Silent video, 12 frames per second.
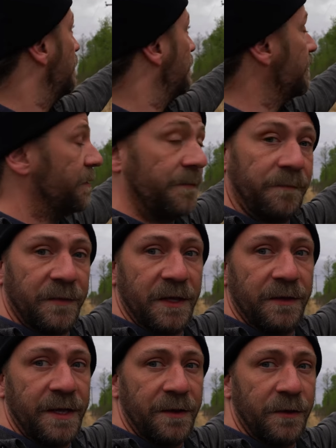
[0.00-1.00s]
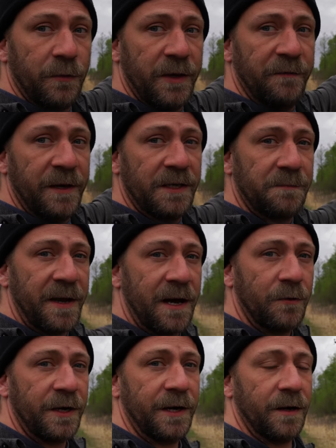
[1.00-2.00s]
Well, they had three-phase
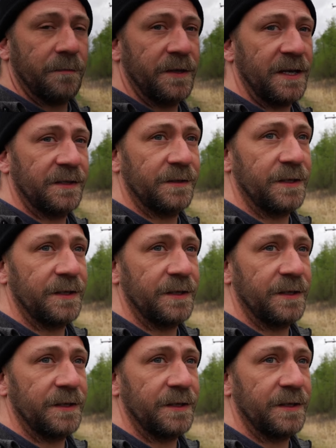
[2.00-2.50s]
power here, but that's